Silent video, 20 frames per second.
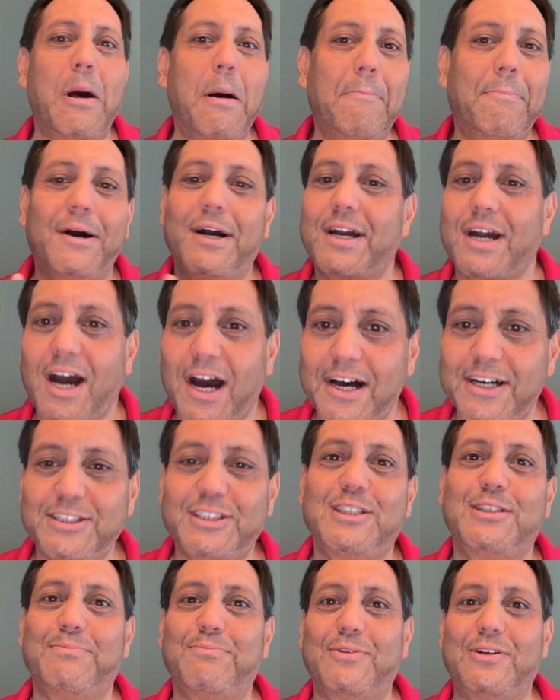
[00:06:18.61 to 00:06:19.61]
but
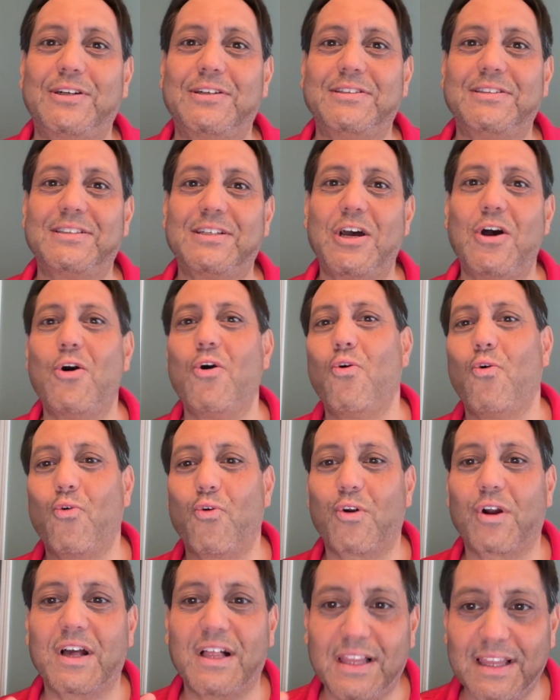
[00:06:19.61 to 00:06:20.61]
customers
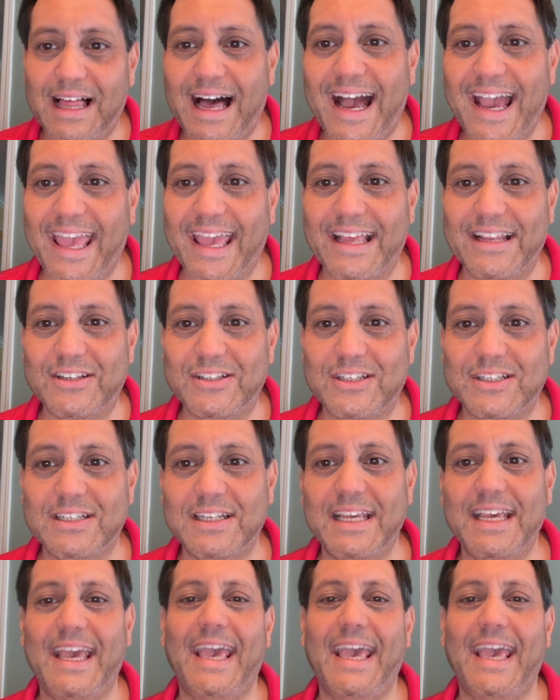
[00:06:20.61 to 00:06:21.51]
or clients.